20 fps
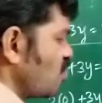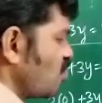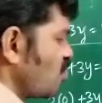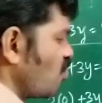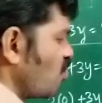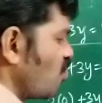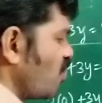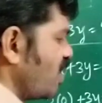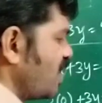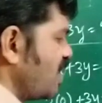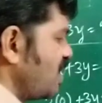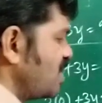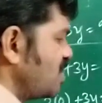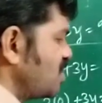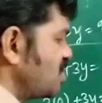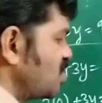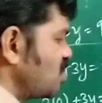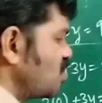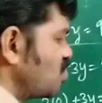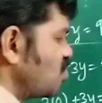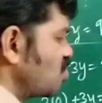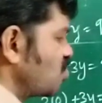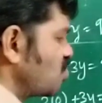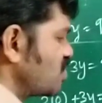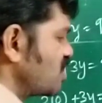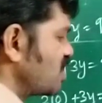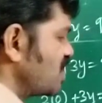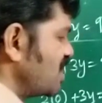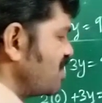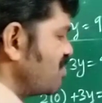Y is equal
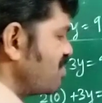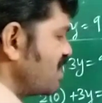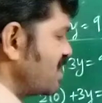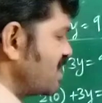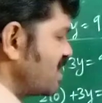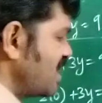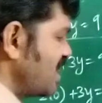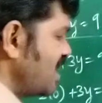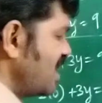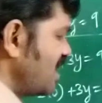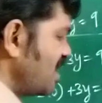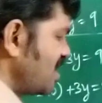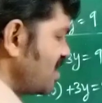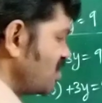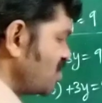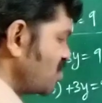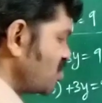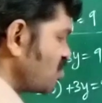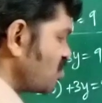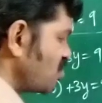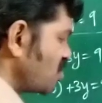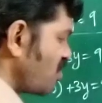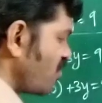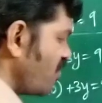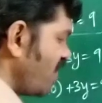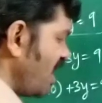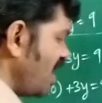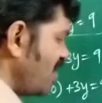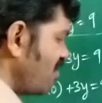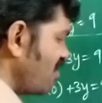to 3 by 3. So the
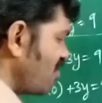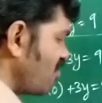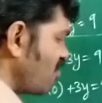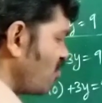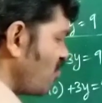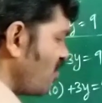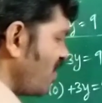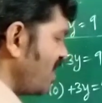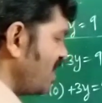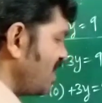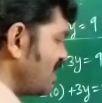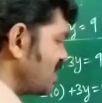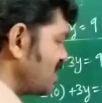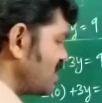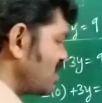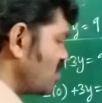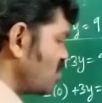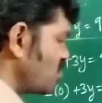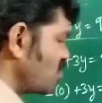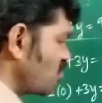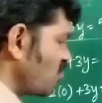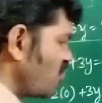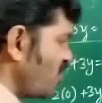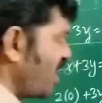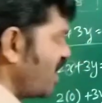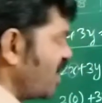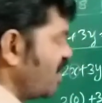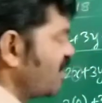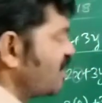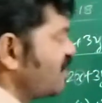value of y is equal to
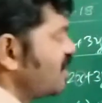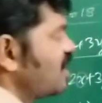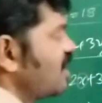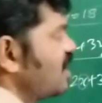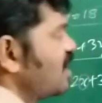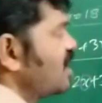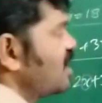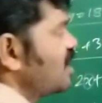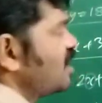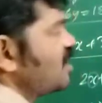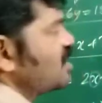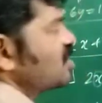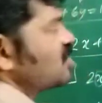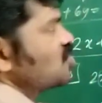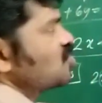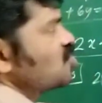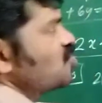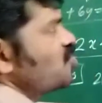1. So